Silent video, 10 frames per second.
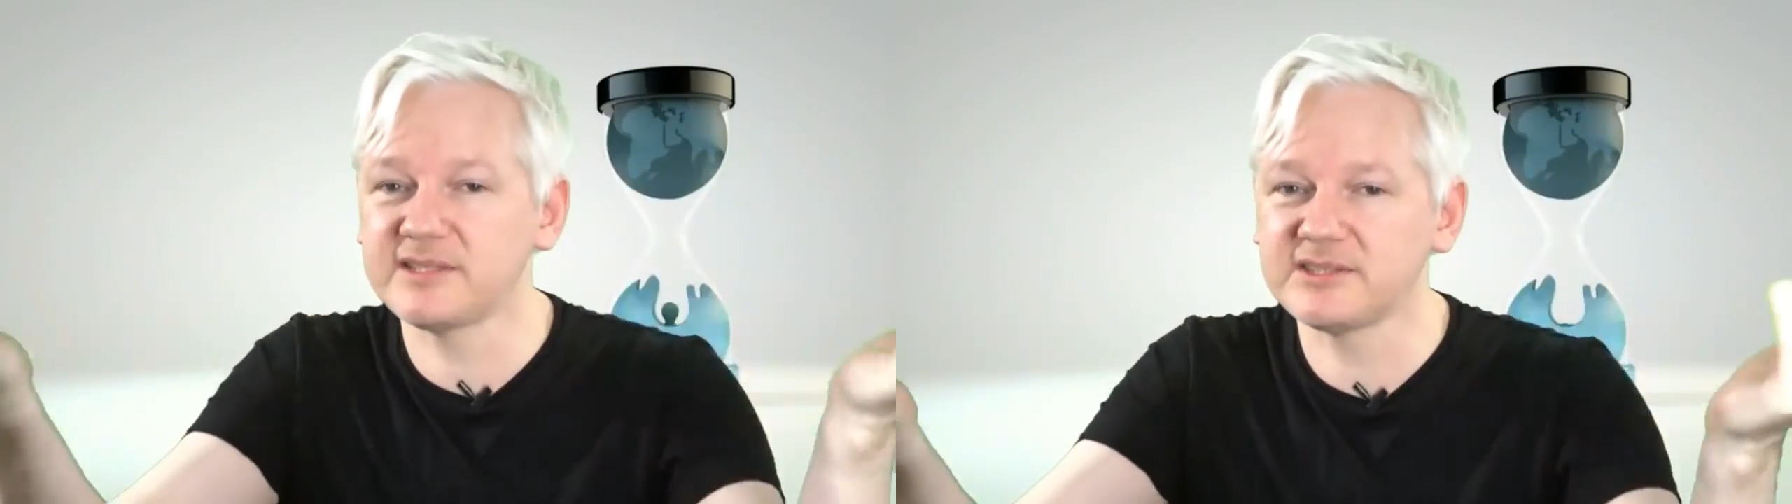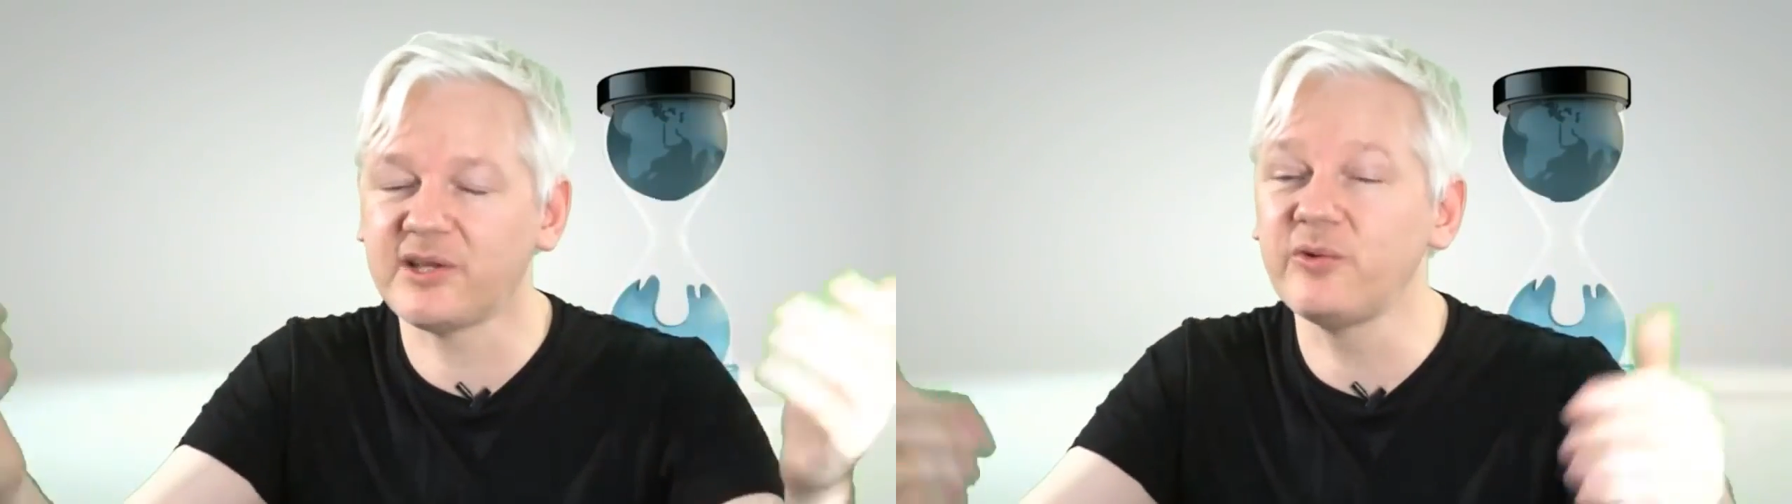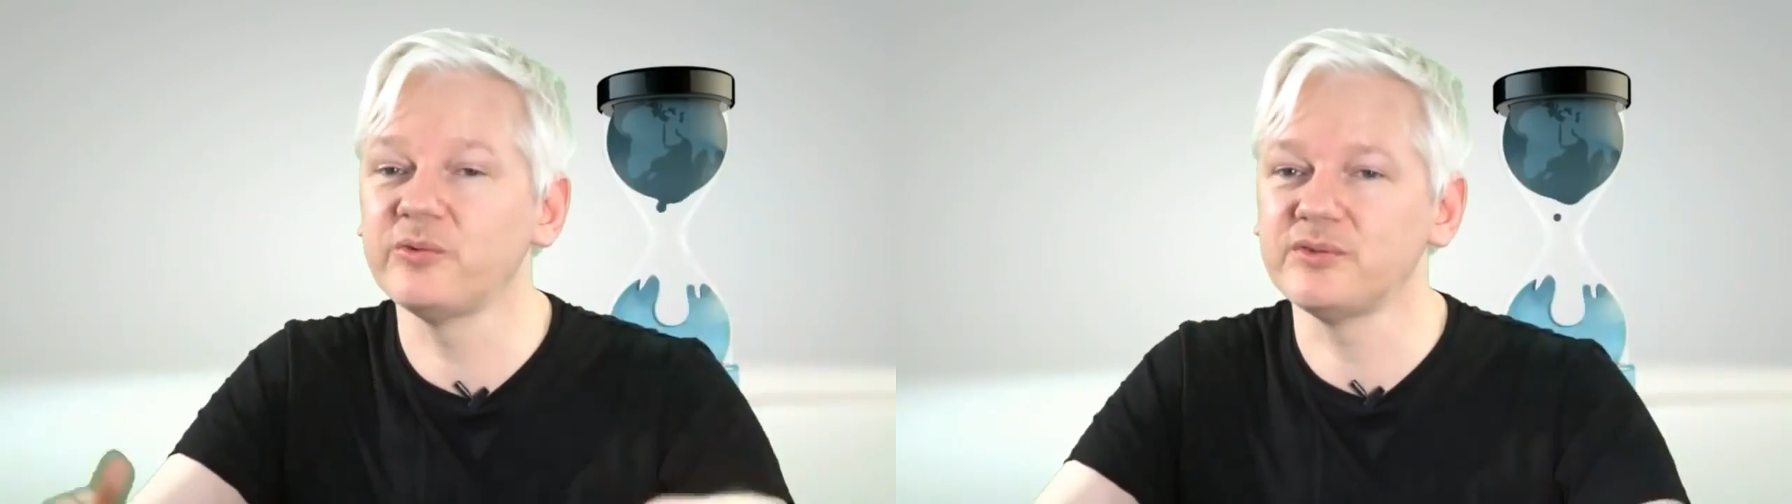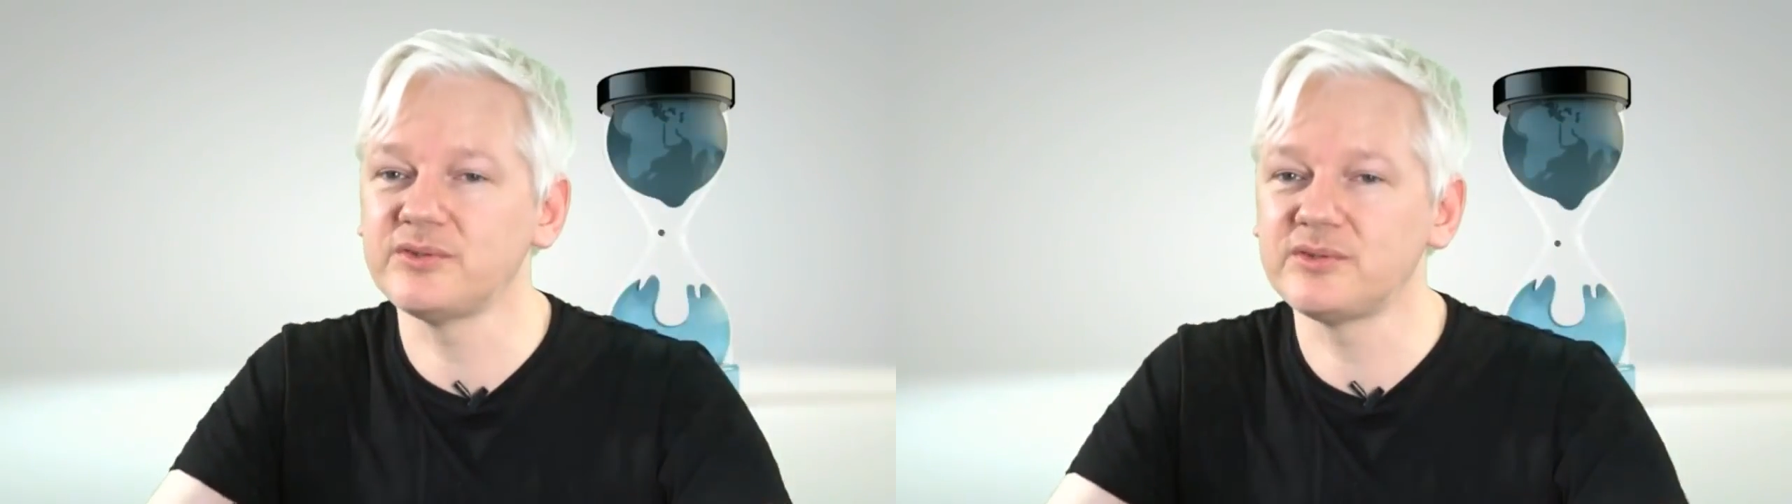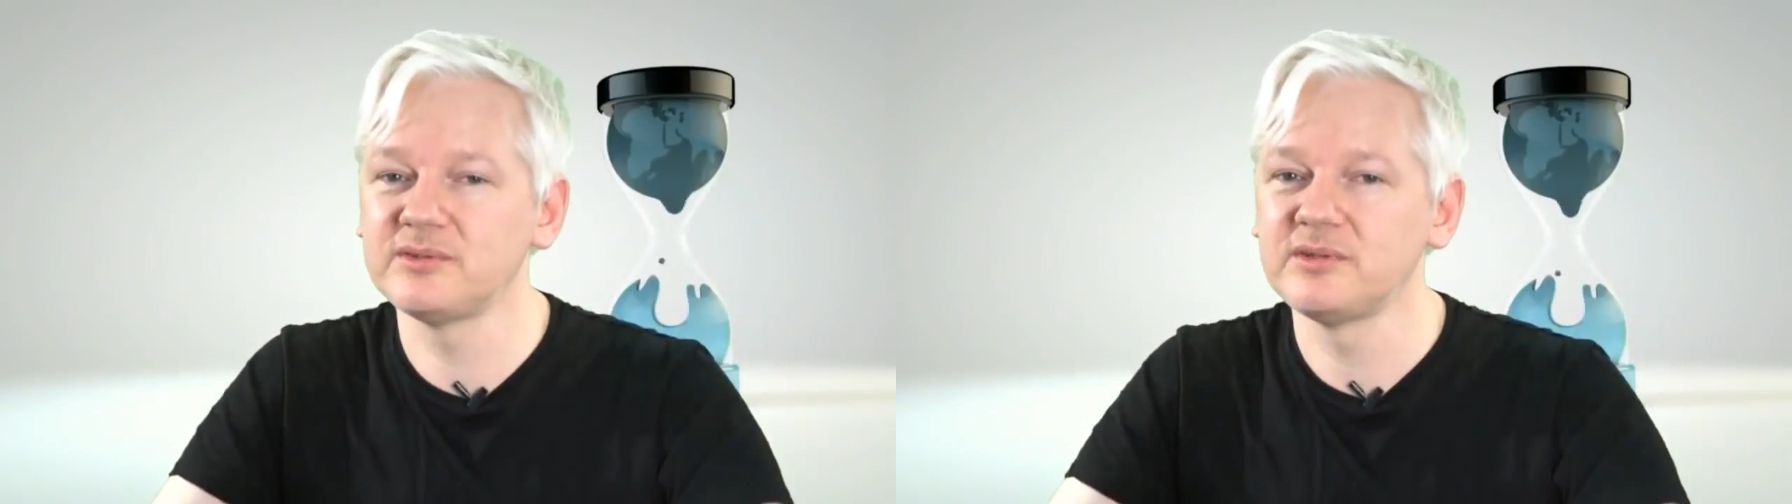
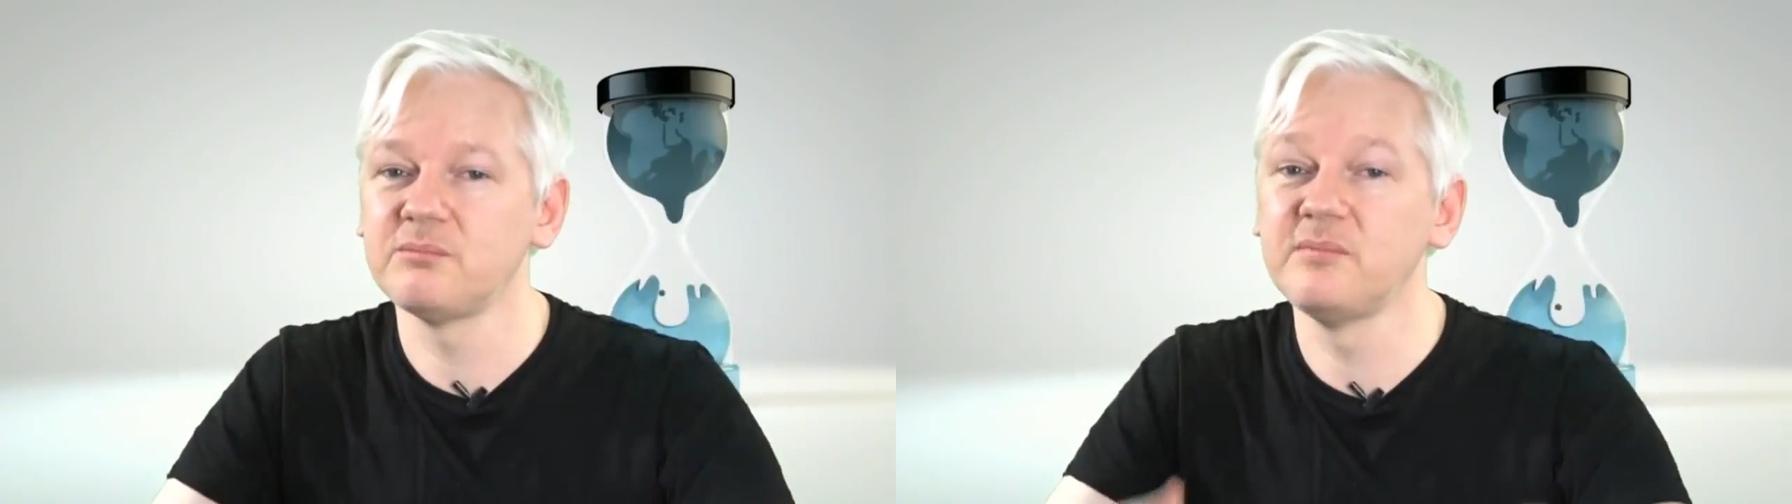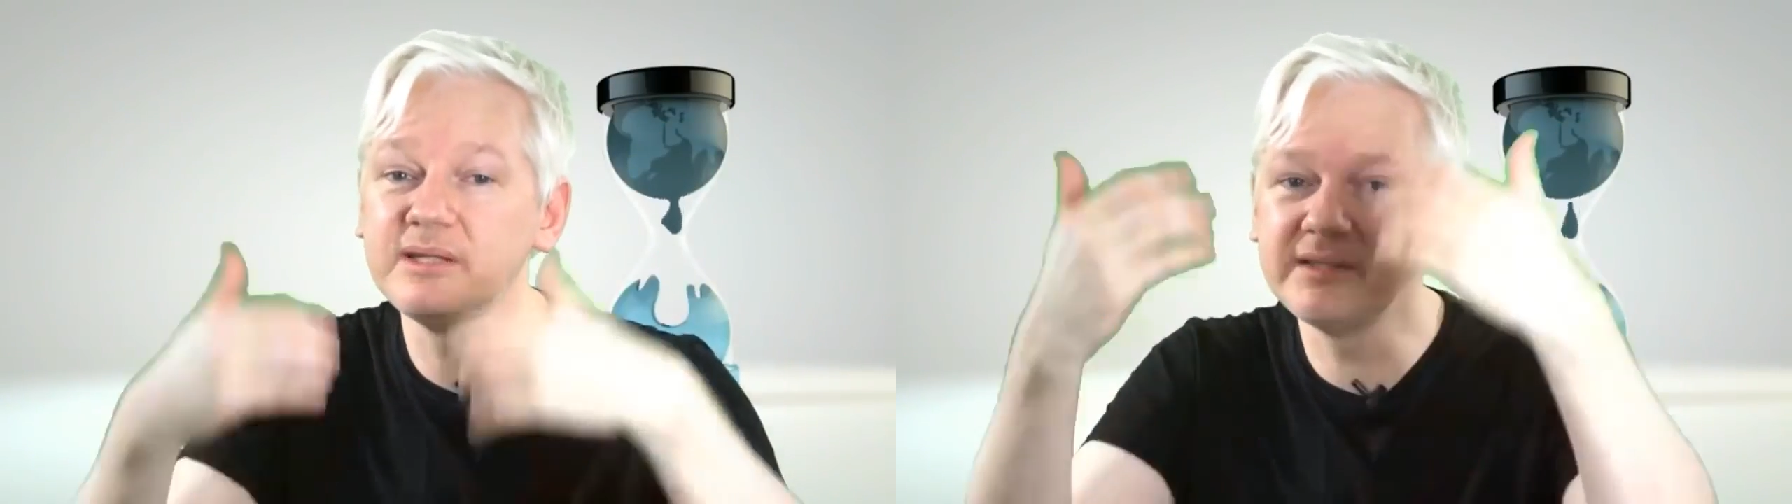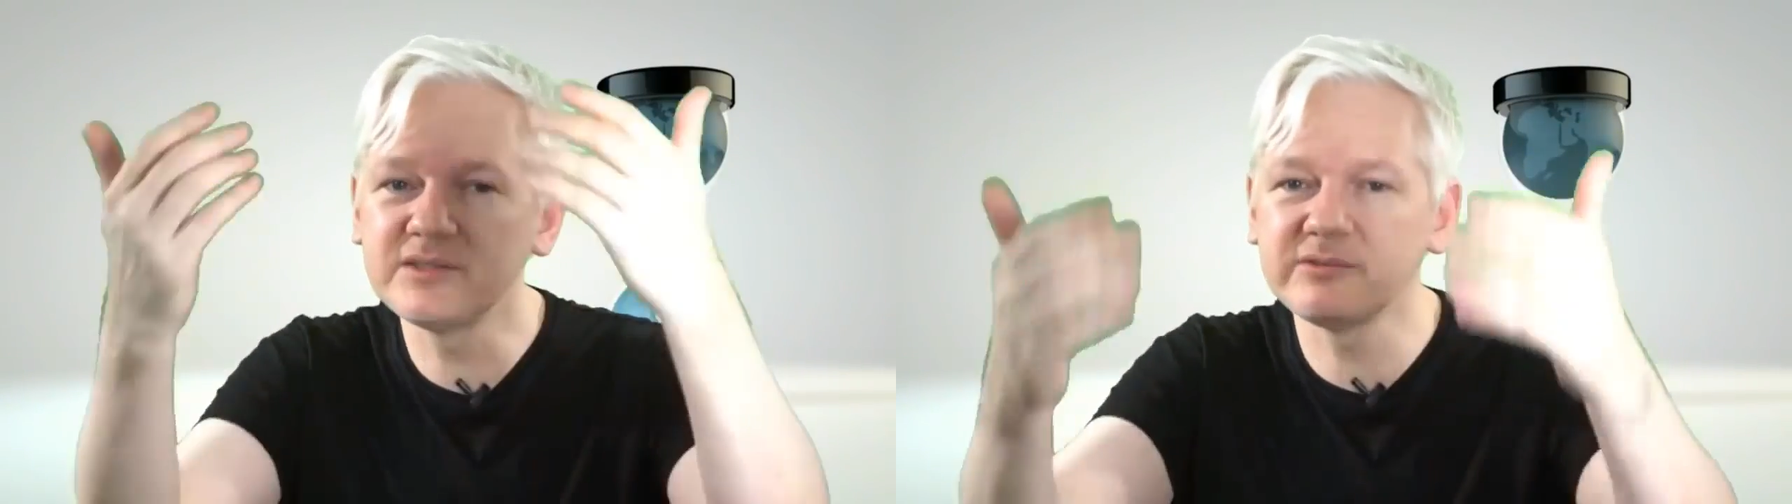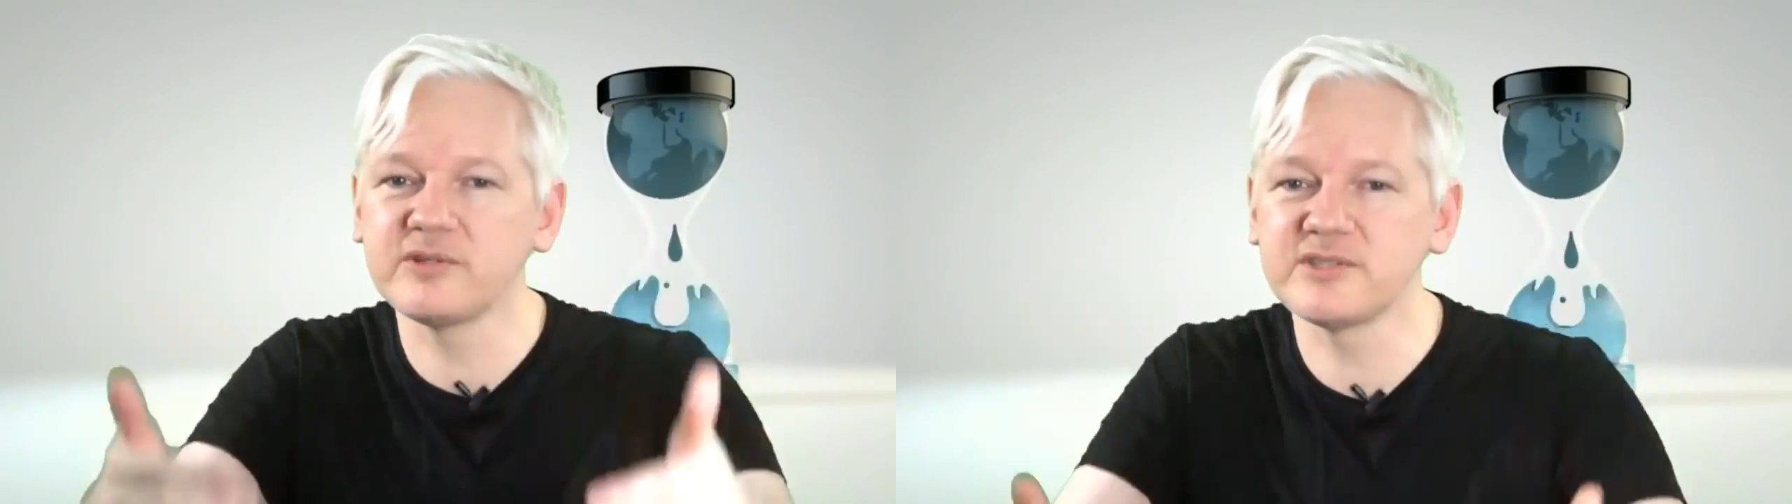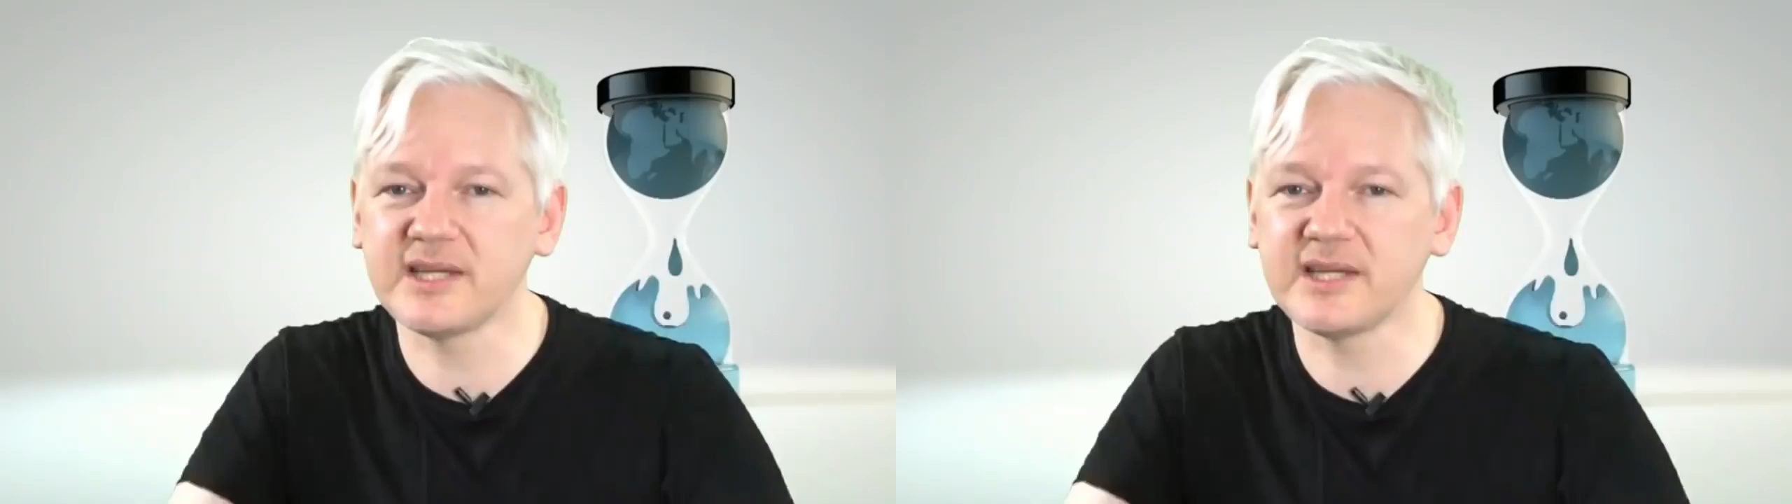Stones, millions of Rosetta